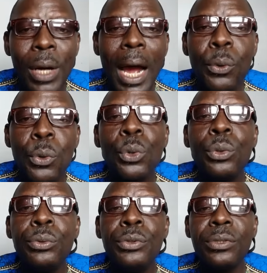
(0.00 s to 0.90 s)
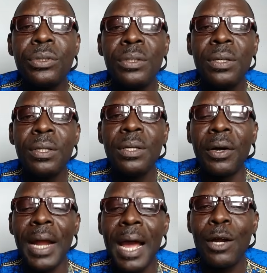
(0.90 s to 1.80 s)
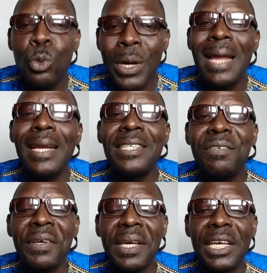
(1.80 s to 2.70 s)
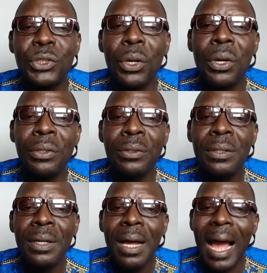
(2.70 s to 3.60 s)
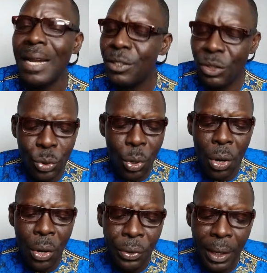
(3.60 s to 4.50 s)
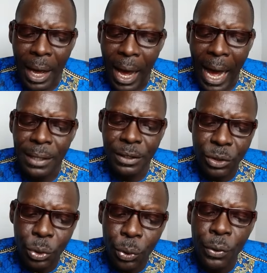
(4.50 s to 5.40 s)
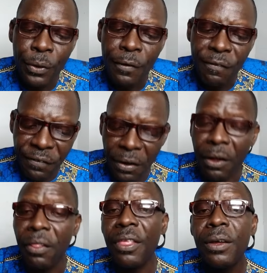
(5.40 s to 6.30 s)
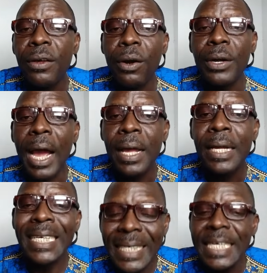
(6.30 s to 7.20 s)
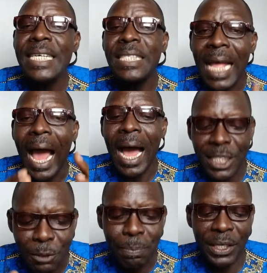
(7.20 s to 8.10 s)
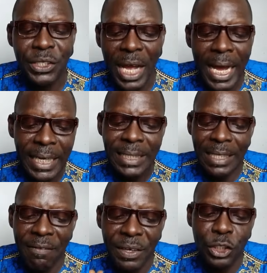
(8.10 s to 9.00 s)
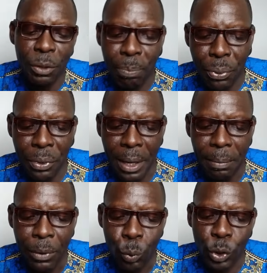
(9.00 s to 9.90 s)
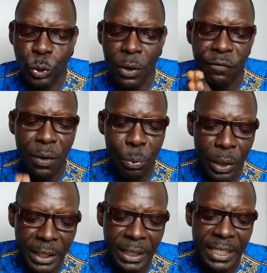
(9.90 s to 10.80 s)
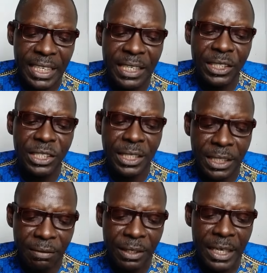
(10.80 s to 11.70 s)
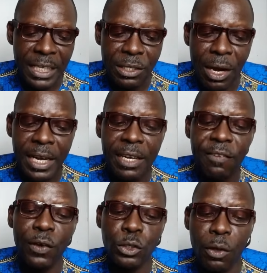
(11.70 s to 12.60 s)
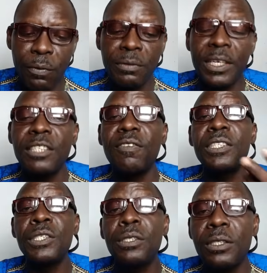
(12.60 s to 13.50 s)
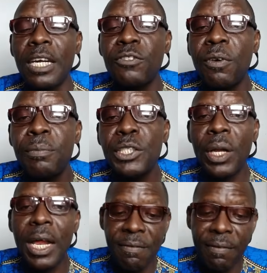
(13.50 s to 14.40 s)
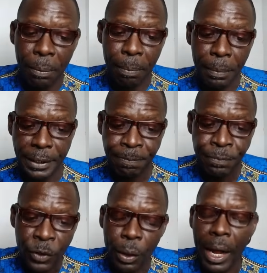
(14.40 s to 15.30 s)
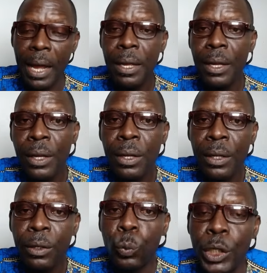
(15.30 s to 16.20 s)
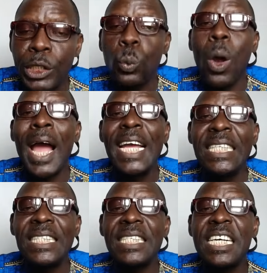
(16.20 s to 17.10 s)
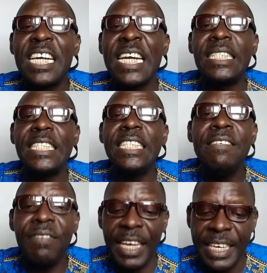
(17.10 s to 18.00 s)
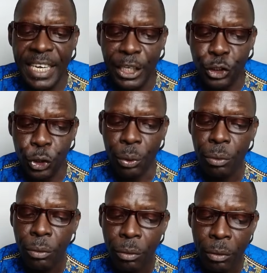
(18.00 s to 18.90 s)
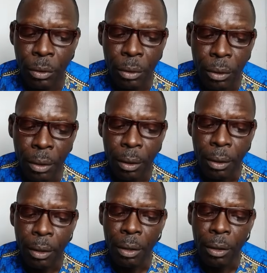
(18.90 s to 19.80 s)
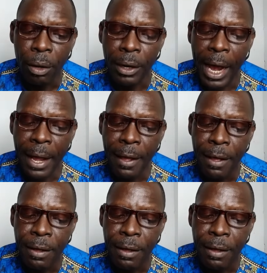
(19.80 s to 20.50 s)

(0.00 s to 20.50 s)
roads, all right, rural electrification, and so on and so forth. All right, these are special intervention programs which were formulated. The initiative is grounded in the philosophy of transformational development, all right, which were integrative in nature, all right,